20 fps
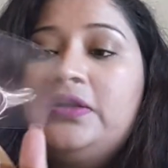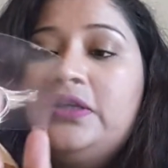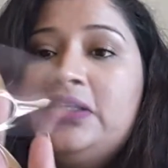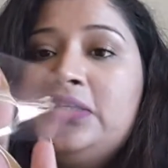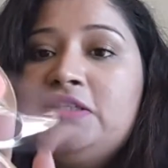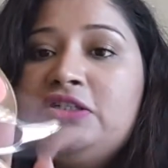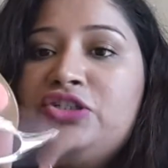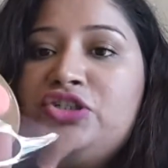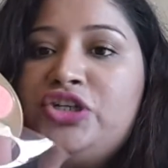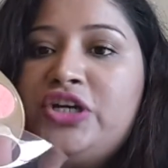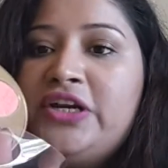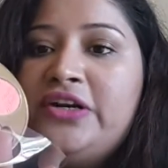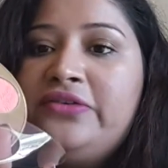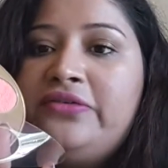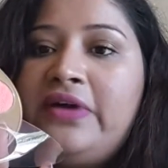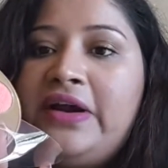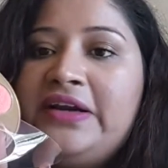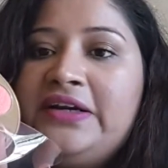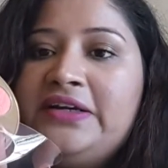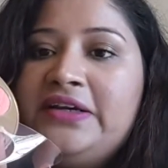this
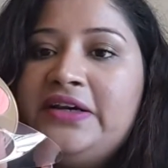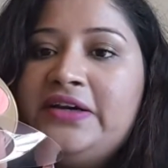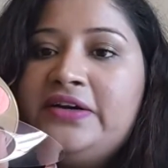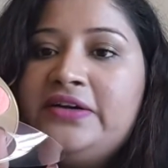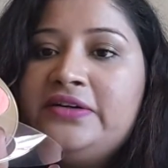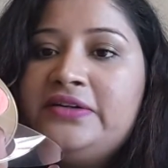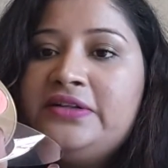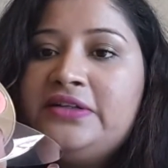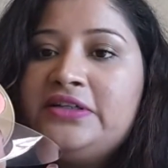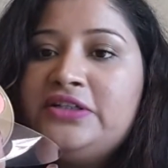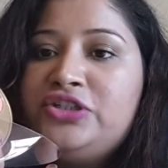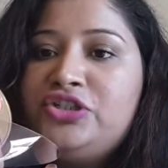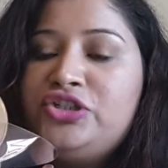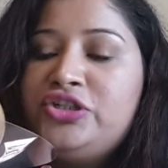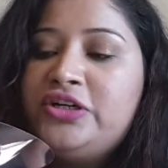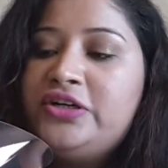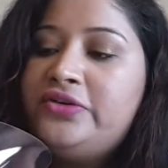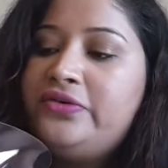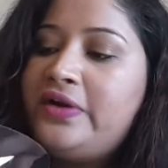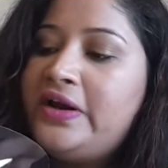shade right here, this
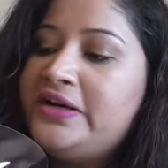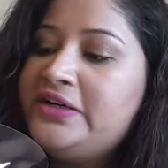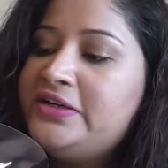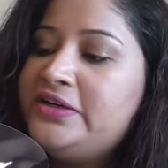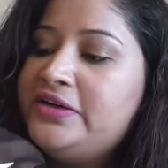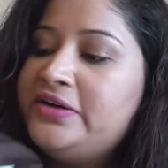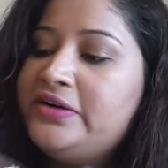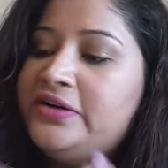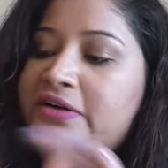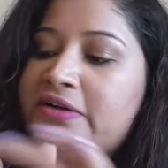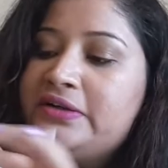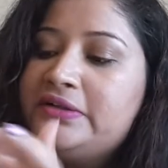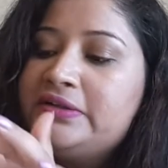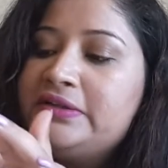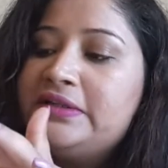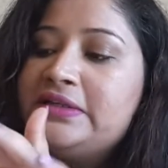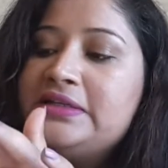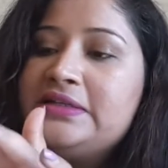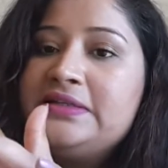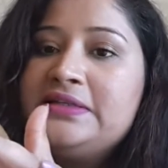shade right here,
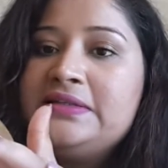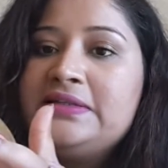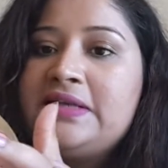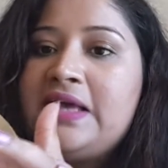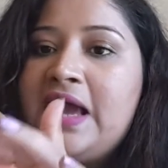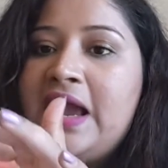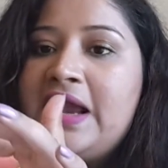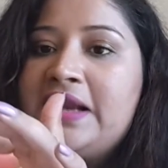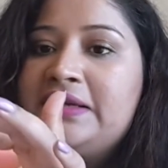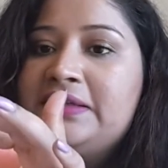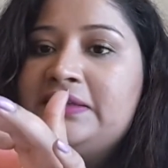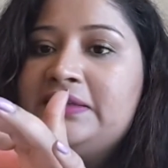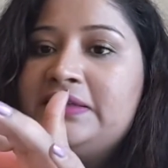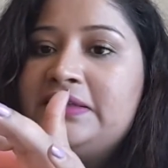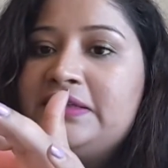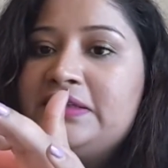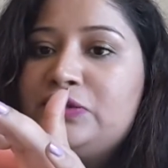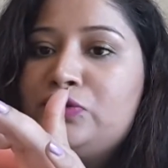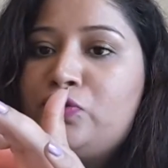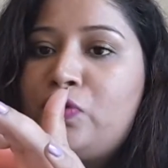this and
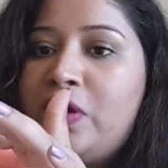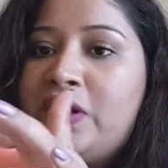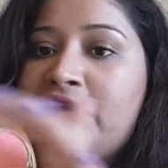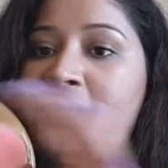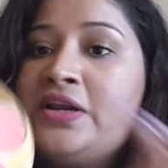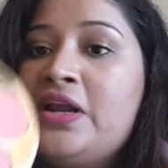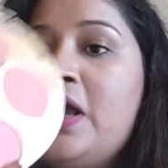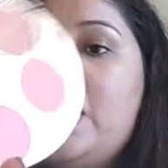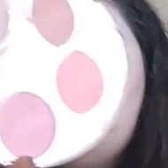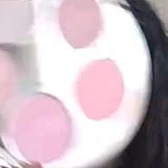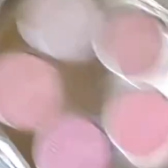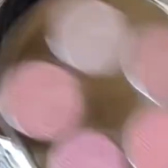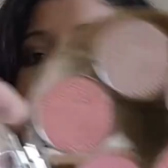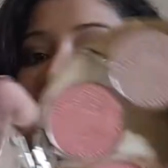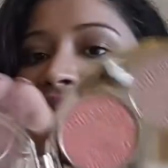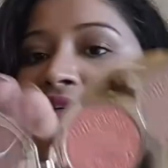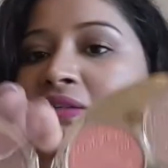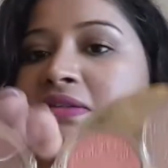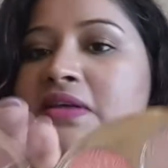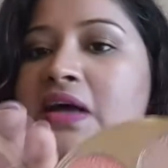this one.
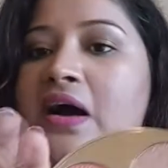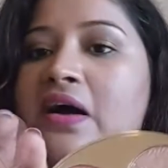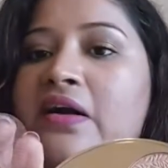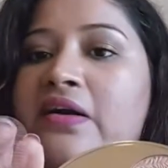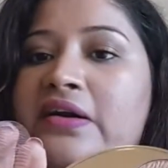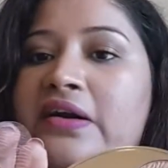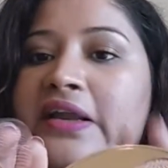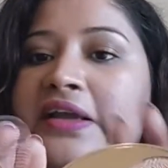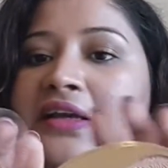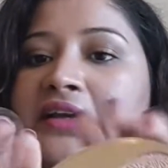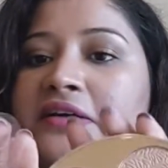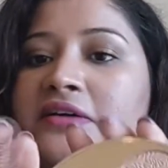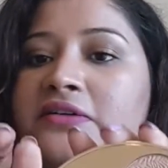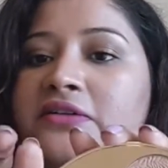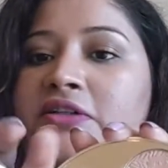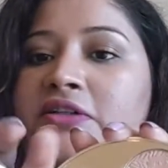These are like